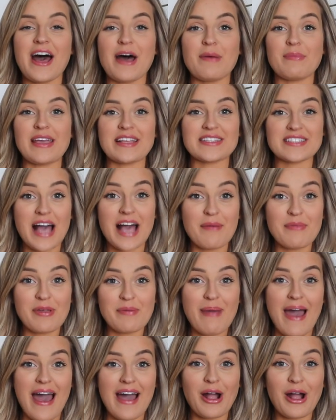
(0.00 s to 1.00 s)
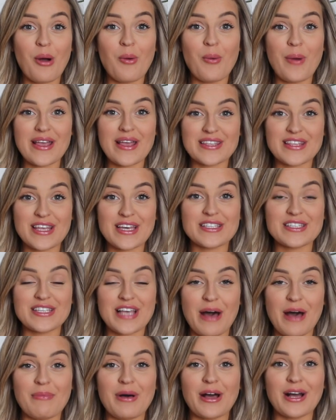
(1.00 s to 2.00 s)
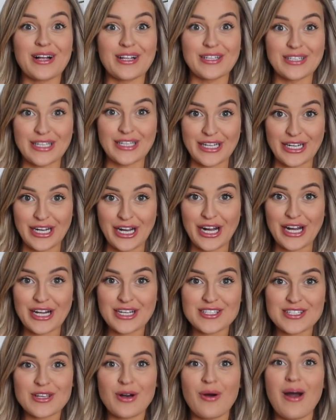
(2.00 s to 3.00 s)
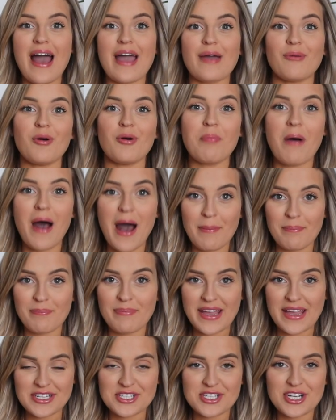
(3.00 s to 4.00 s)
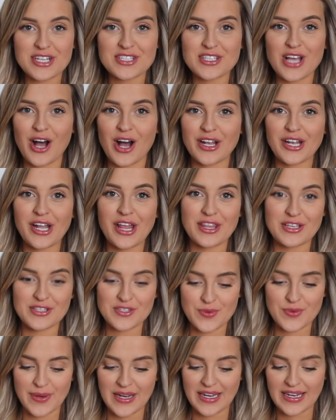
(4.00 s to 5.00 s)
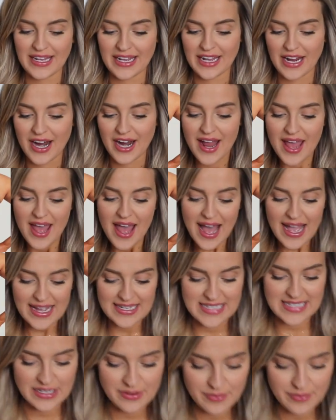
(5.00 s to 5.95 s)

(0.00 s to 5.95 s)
it's coming back with some glitter. So I will pop pictures on the screen here. I didn't